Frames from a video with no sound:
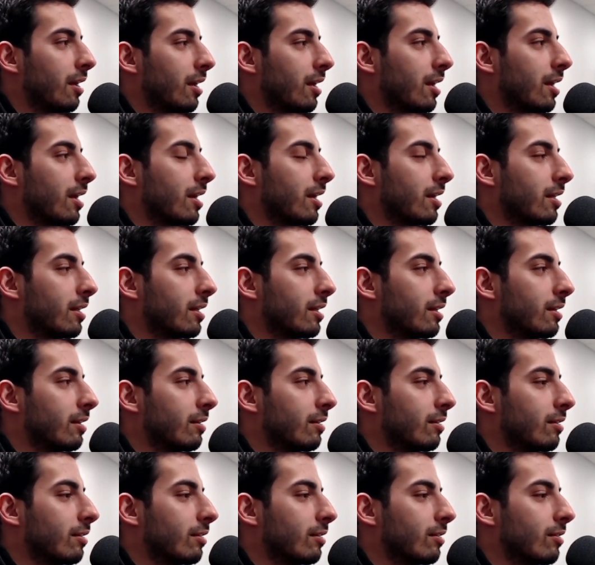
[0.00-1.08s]
And
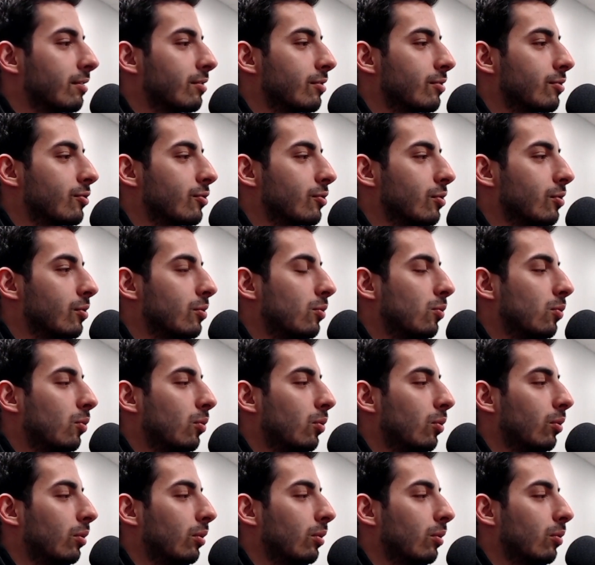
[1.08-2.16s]
so,
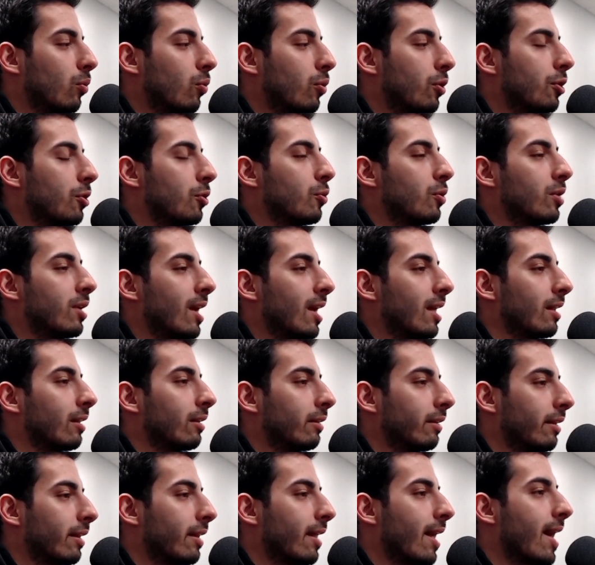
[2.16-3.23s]
where do you get
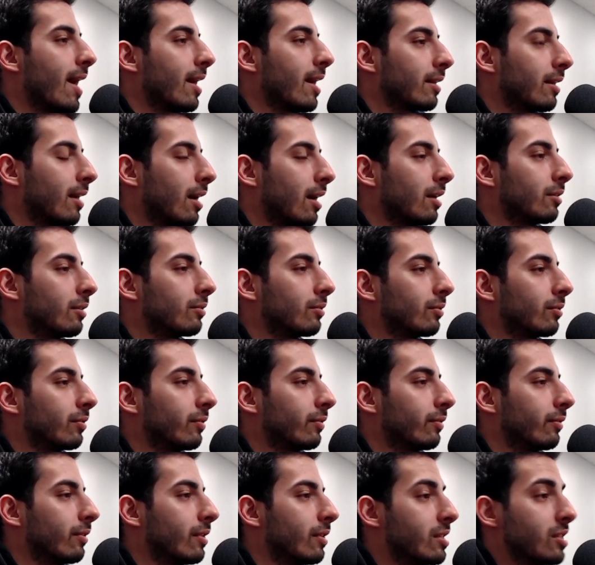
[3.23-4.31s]
that kind of
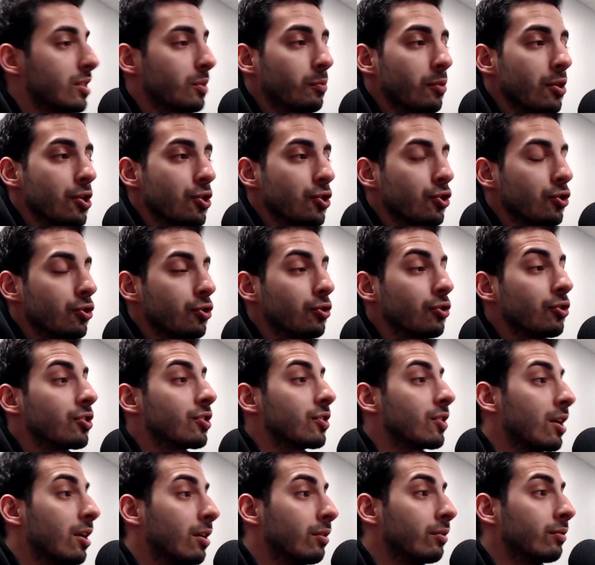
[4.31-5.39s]
inspiration
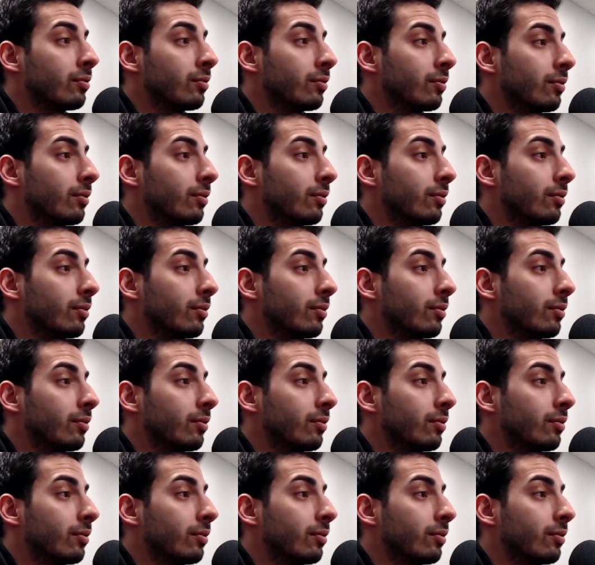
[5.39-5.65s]
yourself?